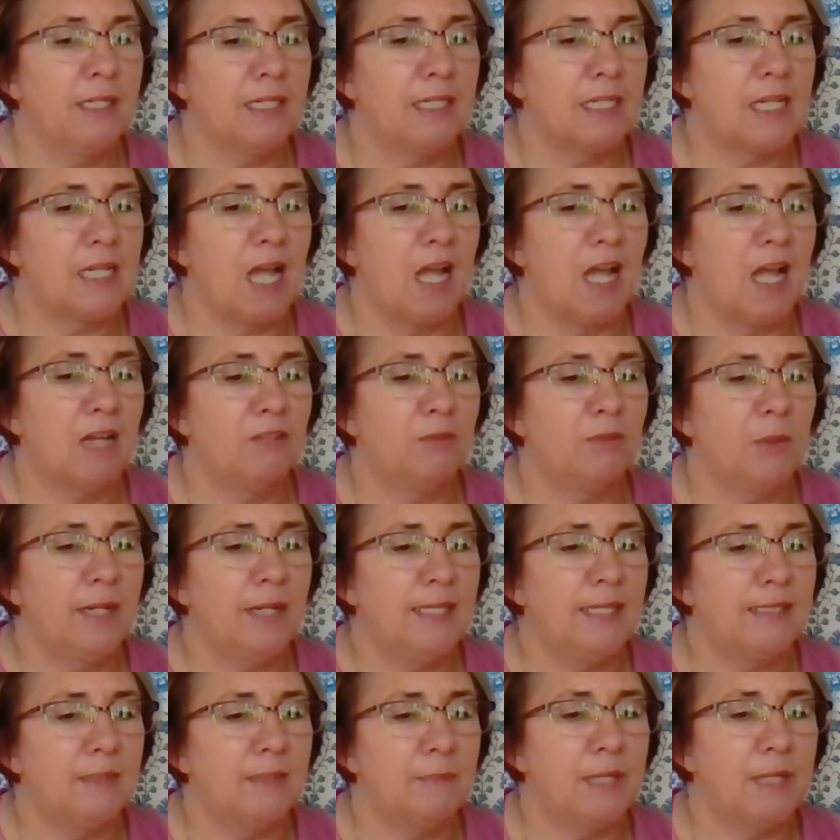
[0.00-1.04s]
in a kind
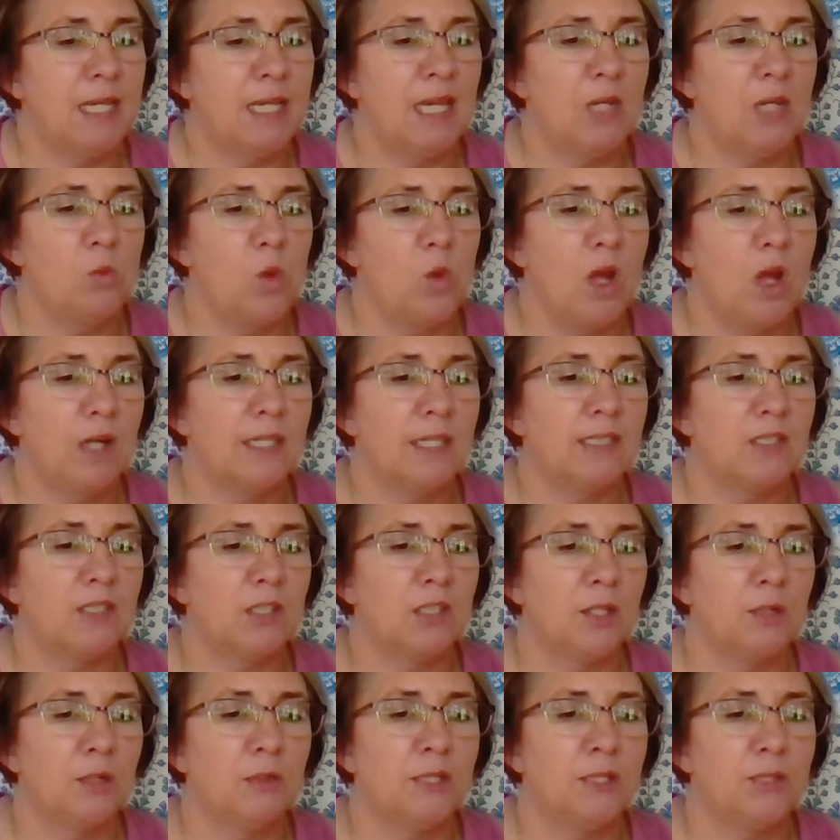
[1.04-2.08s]
voice, and began walking
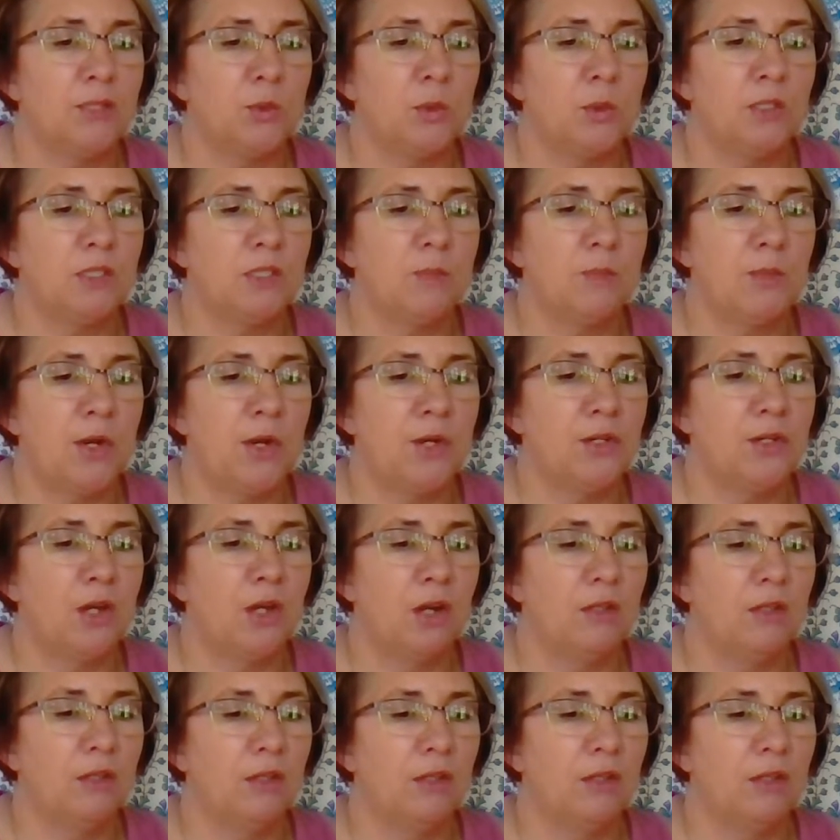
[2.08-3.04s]
slowly towards the barnyard,